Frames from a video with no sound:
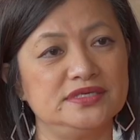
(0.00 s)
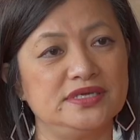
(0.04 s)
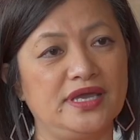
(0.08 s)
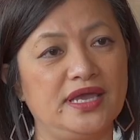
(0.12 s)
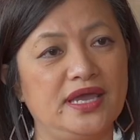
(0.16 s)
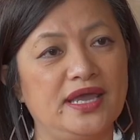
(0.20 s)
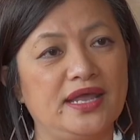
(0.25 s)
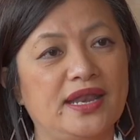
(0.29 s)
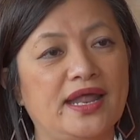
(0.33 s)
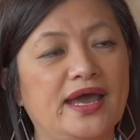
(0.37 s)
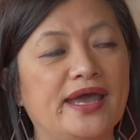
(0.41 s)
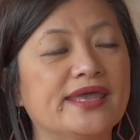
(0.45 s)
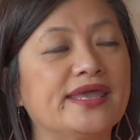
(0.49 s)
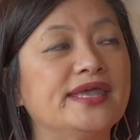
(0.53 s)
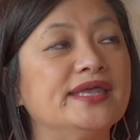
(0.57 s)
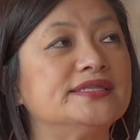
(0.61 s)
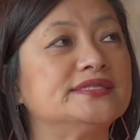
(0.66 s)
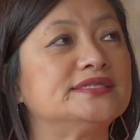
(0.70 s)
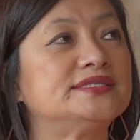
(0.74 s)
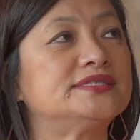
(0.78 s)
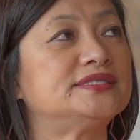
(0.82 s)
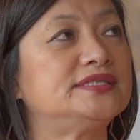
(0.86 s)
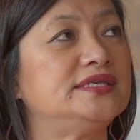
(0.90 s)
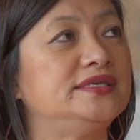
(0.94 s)
And I
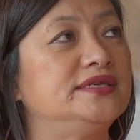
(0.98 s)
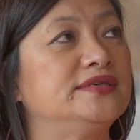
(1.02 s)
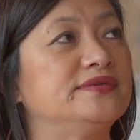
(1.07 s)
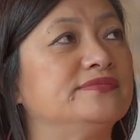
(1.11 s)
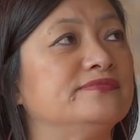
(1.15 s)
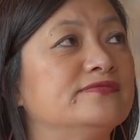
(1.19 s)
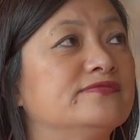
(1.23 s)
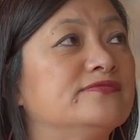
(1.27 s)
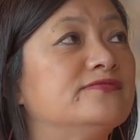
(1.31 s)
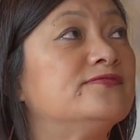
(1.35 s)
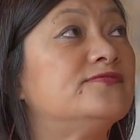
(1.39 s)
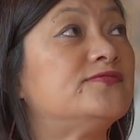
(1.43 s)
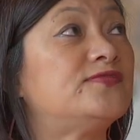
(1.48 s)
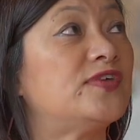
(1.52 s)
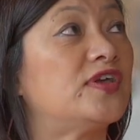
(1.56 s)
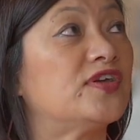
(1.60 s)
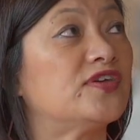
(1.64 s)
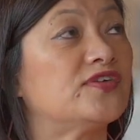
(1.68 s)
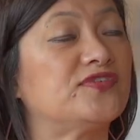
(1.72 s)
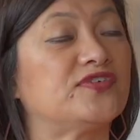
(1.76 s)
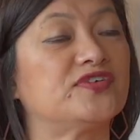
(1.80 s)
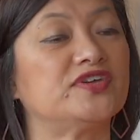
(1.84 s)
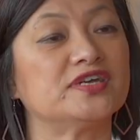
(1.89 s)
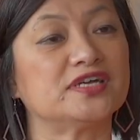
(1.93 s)
can see him
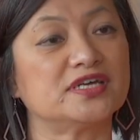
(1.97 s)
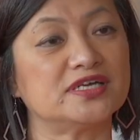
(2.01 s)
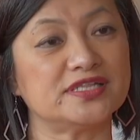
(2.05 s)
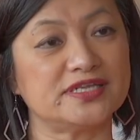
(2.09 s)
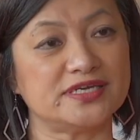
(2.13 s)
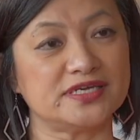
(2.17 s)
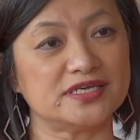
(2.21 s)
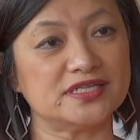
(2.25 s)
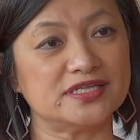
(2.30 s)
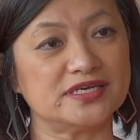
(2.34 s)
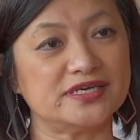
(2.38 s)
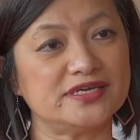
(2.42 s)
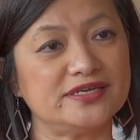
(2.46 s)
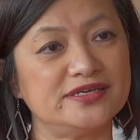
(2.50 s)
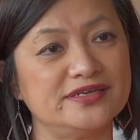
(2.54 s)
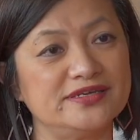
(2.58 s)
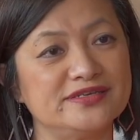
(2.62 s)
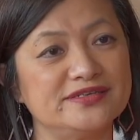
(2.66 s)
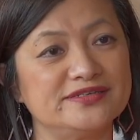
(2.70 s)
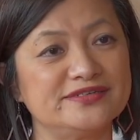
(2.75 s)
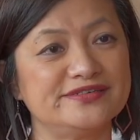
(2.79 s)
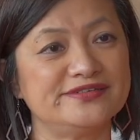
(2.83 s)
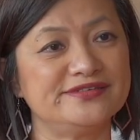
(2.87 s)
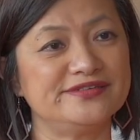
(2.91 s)
very, very clearly.
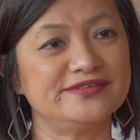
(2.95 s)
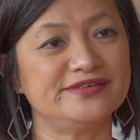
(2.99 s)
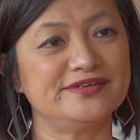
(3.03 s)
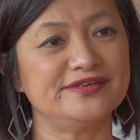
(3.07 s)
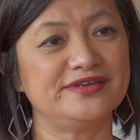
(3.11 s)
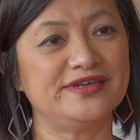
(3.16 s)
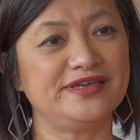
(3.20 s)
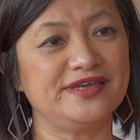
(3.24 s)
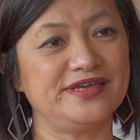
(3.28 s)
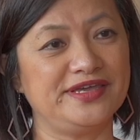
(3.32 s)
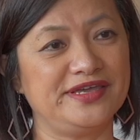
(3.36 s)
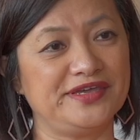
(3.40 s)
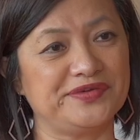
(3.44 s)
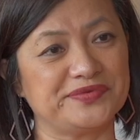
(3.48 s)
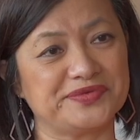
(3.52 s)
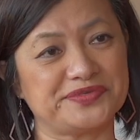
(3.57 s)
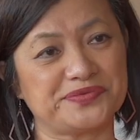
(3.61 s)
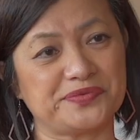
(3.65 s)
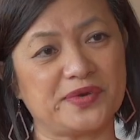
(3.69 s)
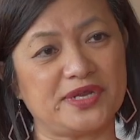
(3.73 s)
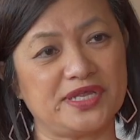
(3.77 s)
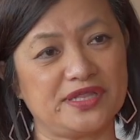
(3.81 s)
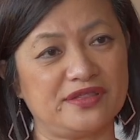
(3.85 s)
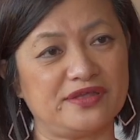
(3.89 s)
He
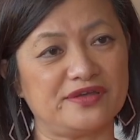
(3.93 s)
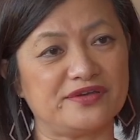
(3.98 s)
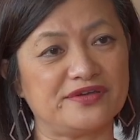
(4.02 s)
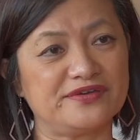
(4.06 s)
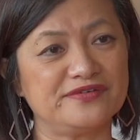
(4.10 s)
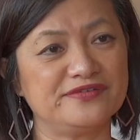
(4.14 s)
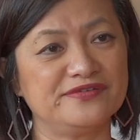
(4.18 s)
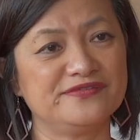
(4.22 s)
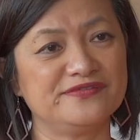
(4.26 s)
was right there.